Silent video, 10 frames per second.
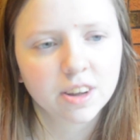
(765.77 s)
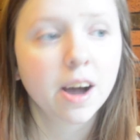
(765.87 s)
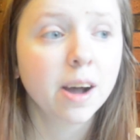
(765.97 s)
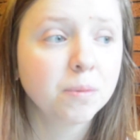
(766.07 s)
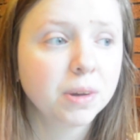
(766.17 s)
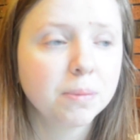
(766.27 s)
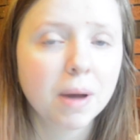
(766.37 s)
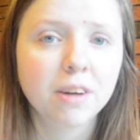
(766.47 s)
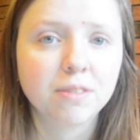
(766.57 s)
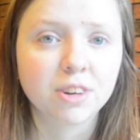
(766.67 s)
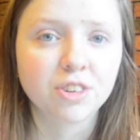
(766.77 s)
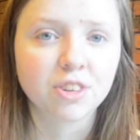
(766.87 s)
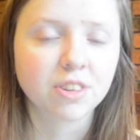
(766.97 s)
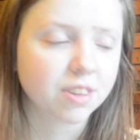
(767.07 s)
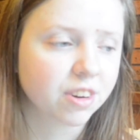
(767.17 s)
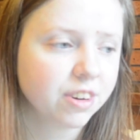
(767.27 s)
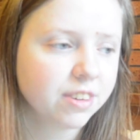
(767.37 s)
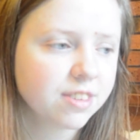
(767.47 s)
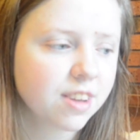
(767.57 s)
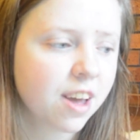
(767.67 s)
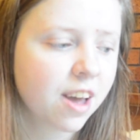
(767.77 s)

I'm really bad at finishing series.